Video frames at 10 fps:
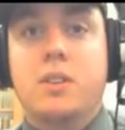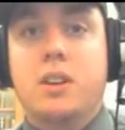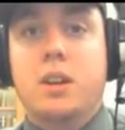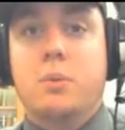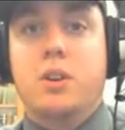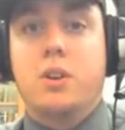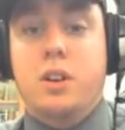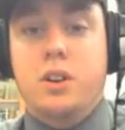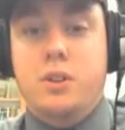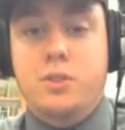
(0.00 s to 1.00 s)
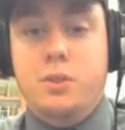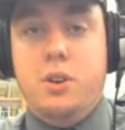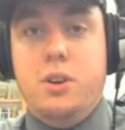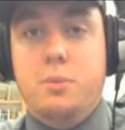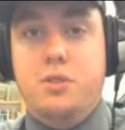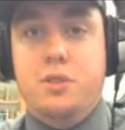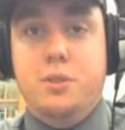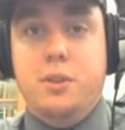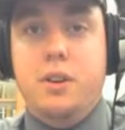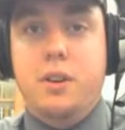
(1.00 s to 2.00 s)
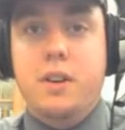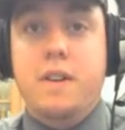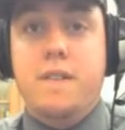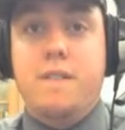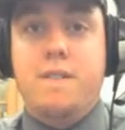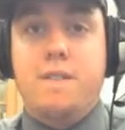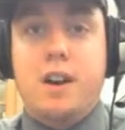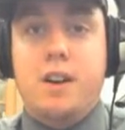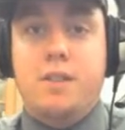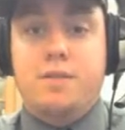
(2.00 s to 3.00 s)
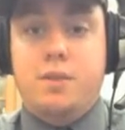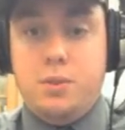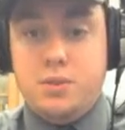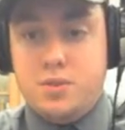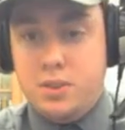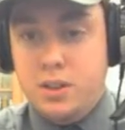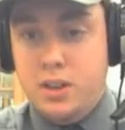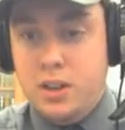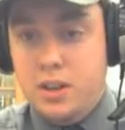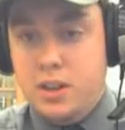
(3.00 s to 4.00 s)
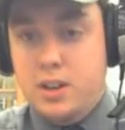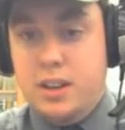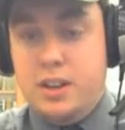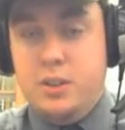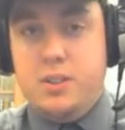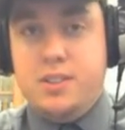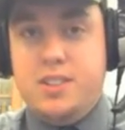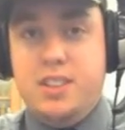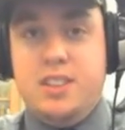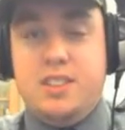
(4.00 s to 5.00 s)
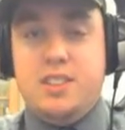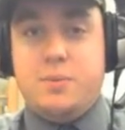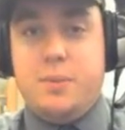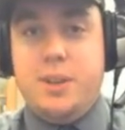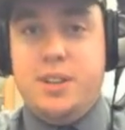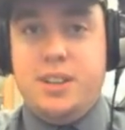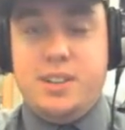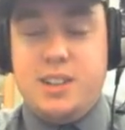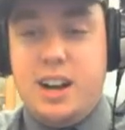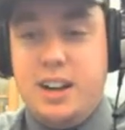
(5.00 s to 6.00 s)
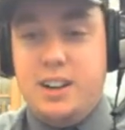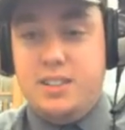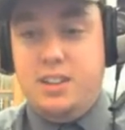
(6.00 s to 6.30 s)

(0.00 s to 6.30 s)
and we're going to go up to 5 volts. And now you can see that this reading is higher than